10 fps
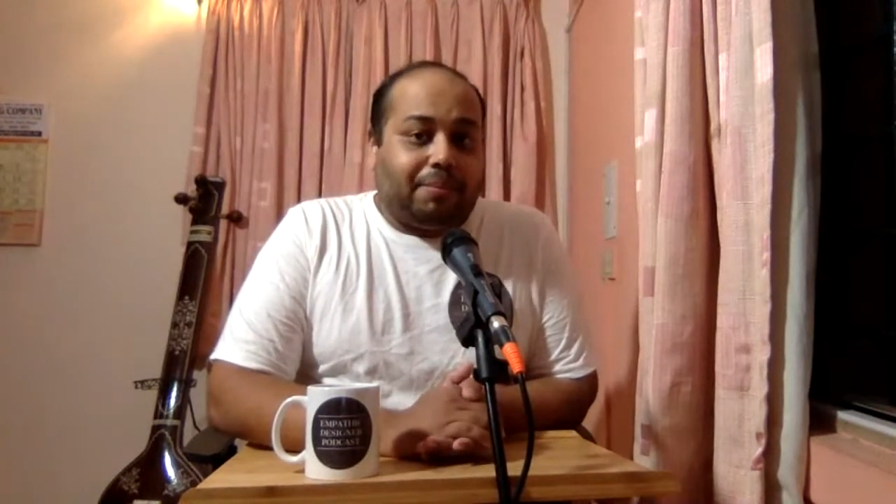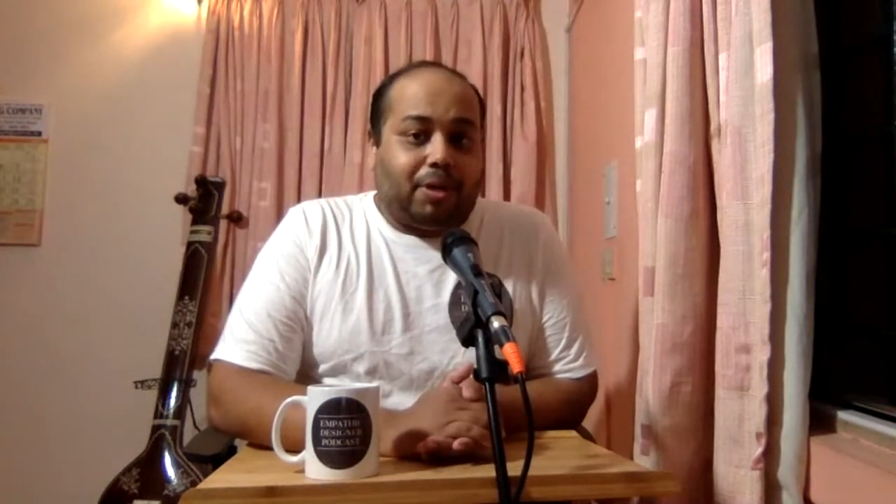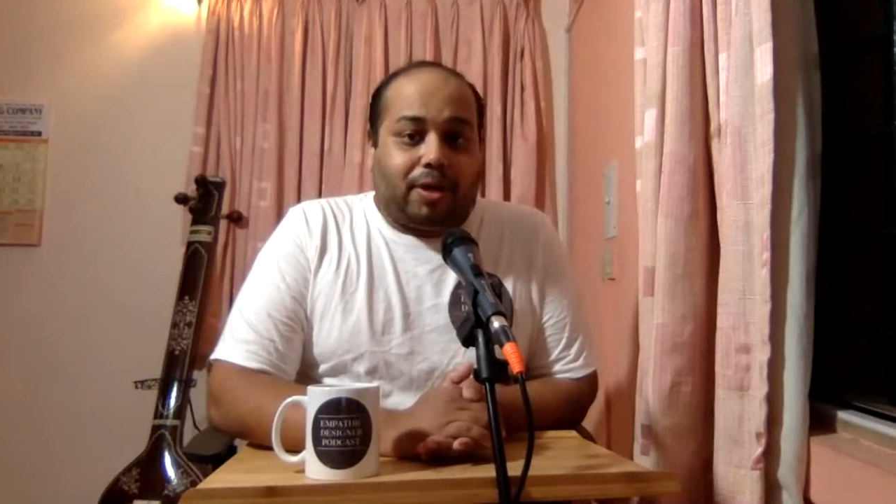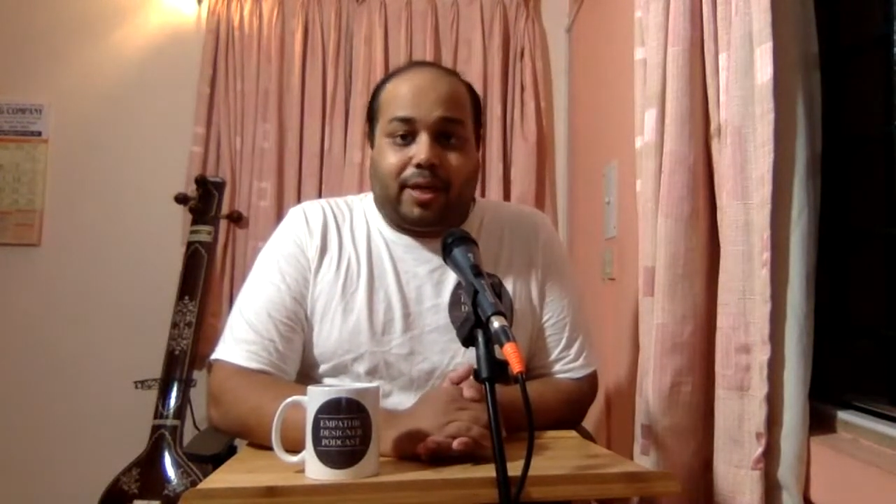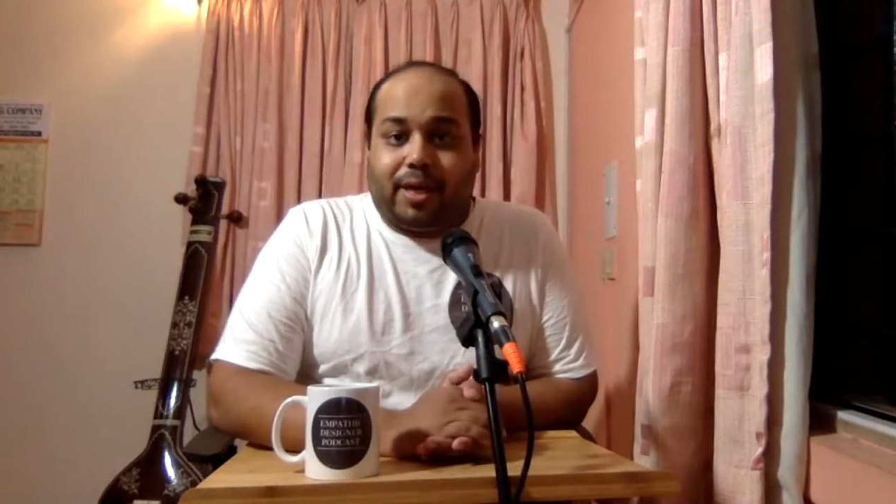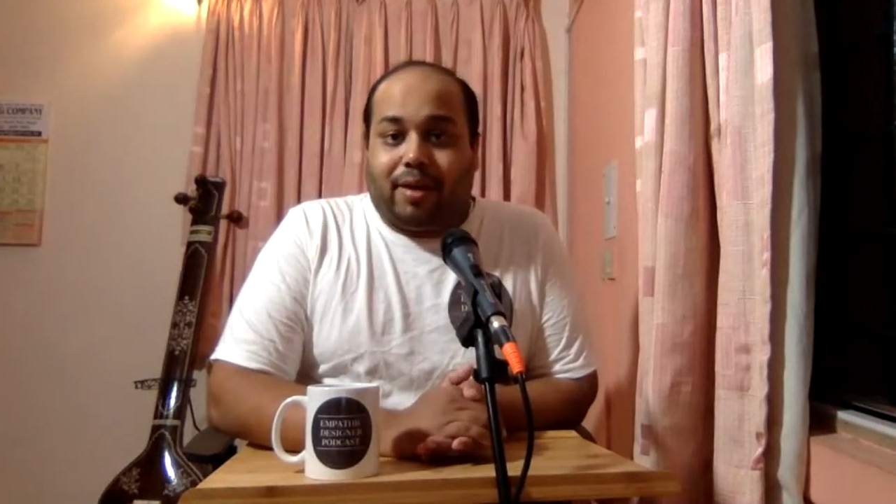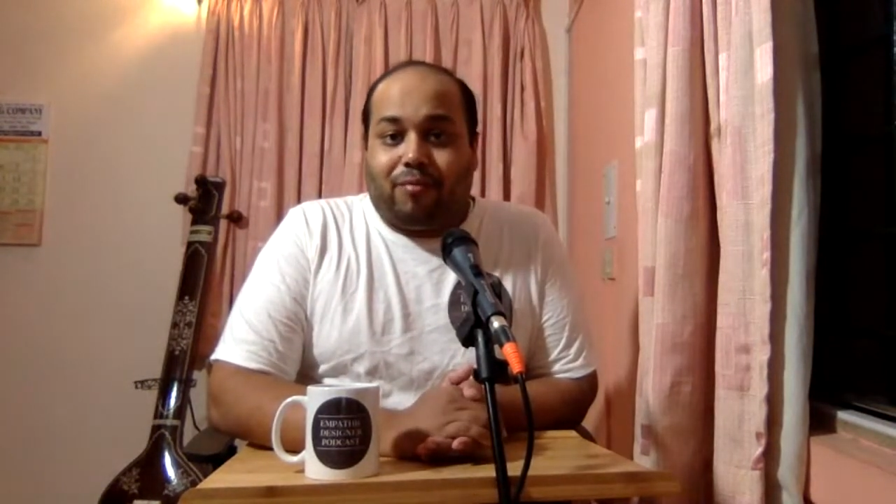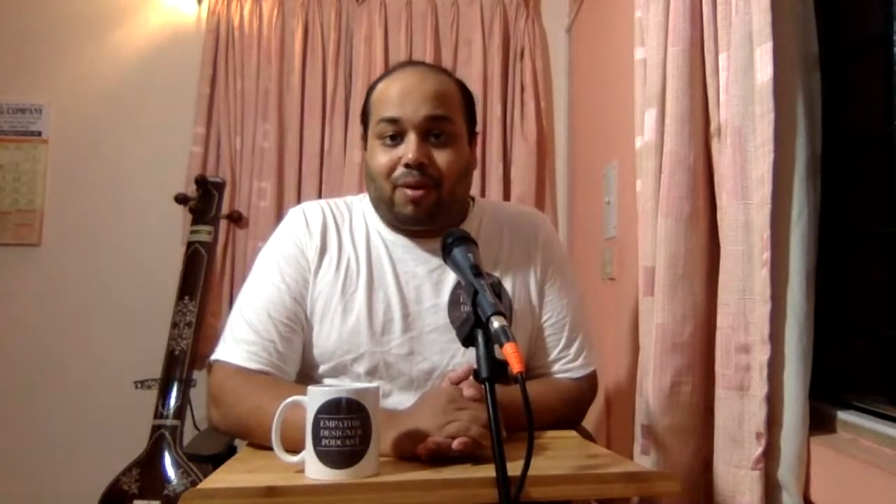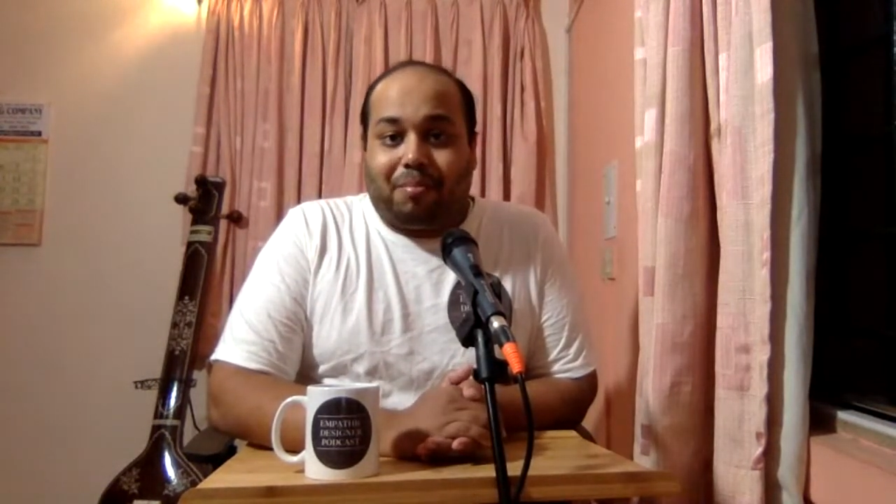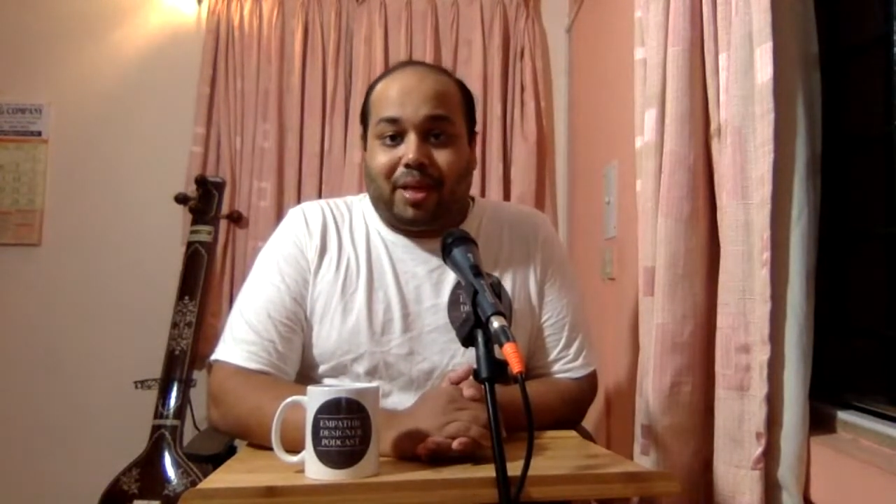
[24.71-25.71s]
you're hearing
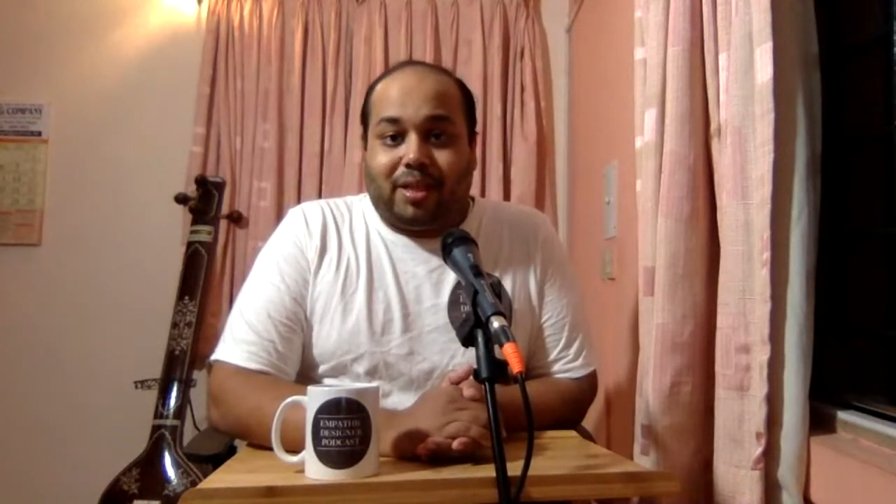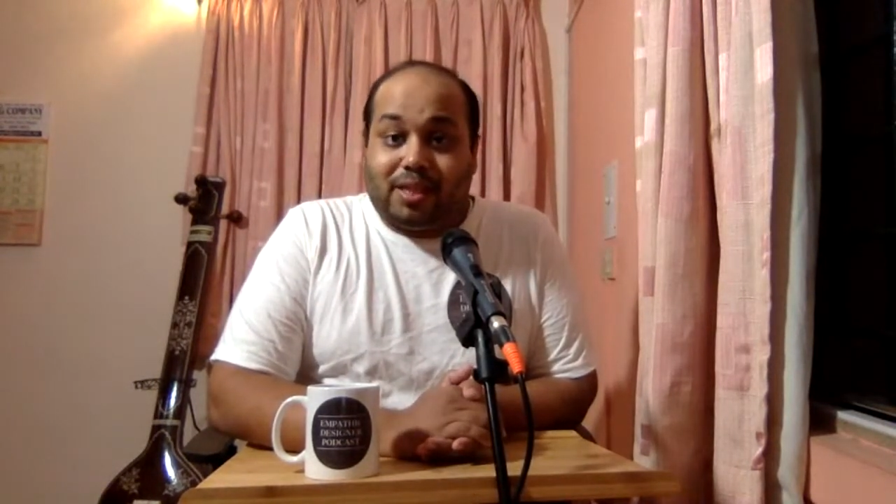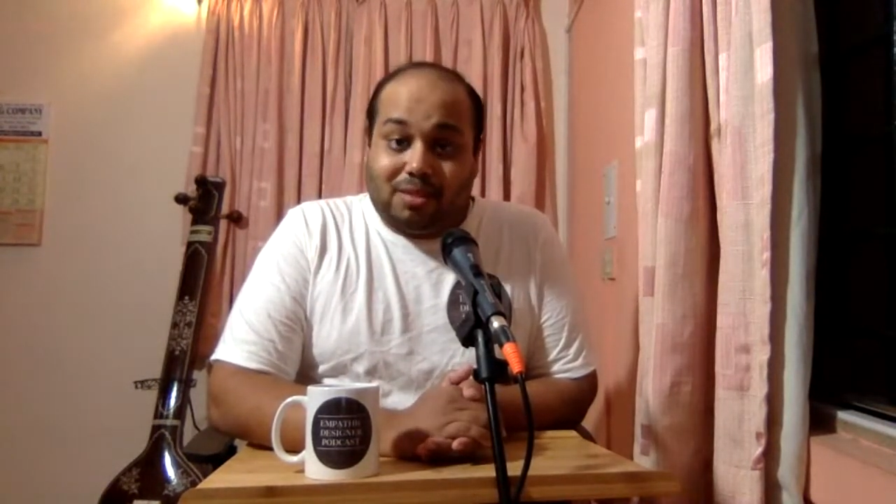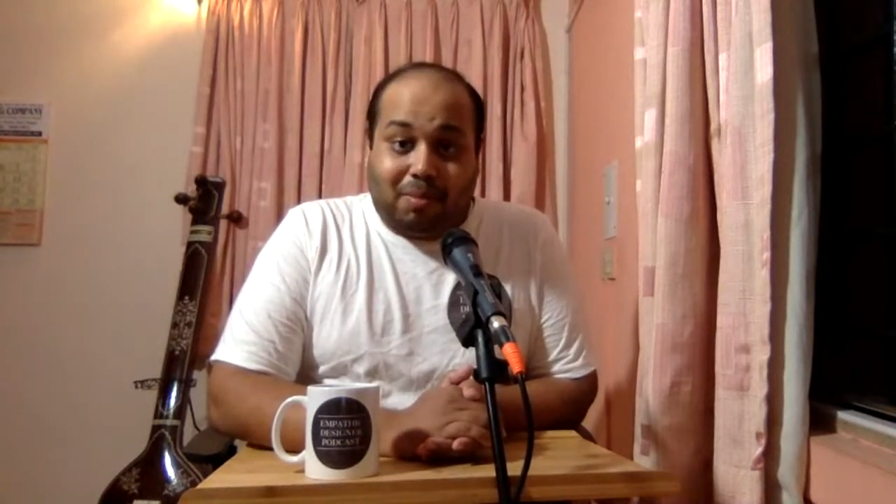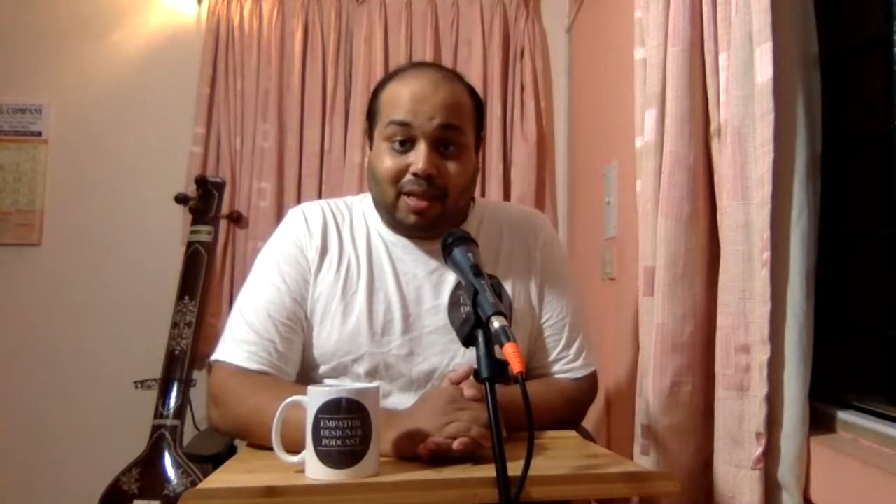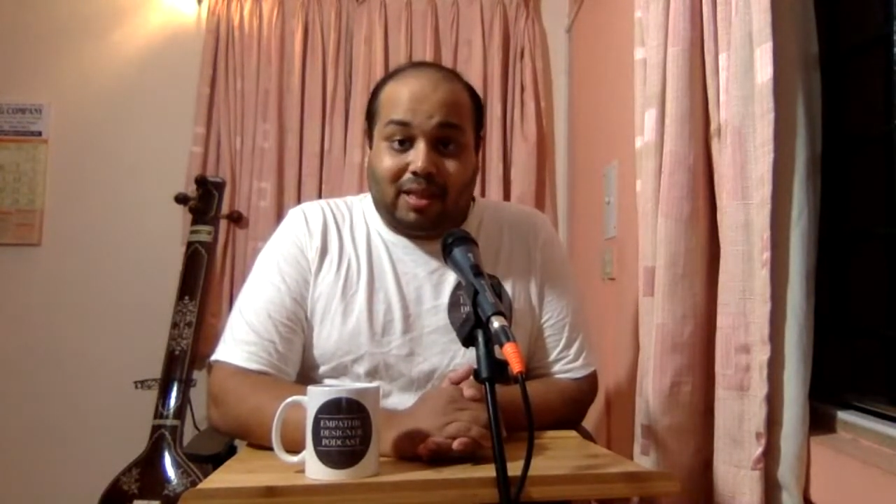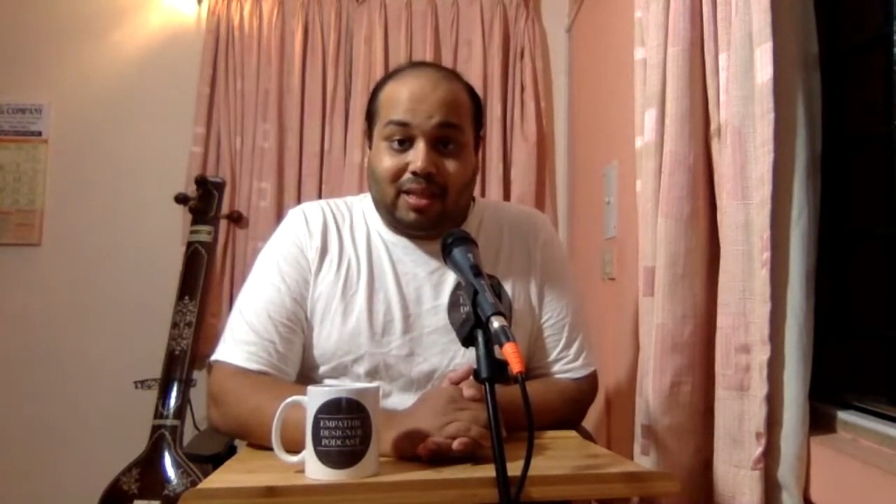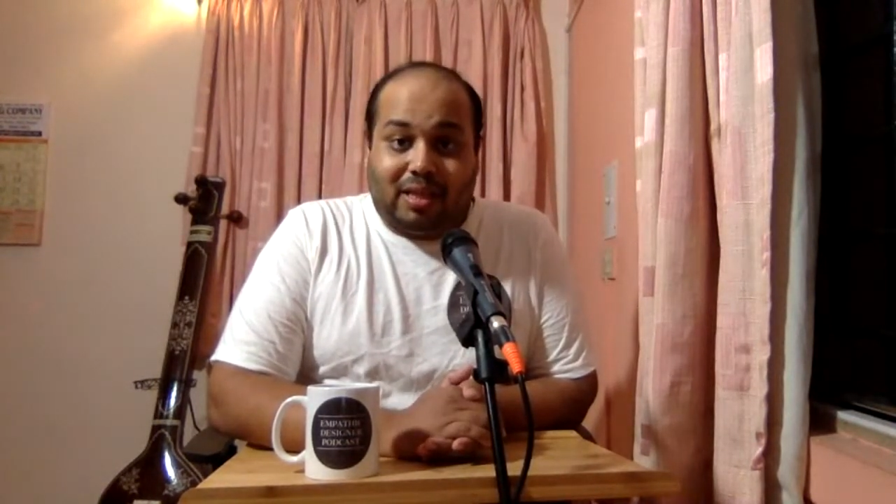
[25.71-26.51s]
from me this month.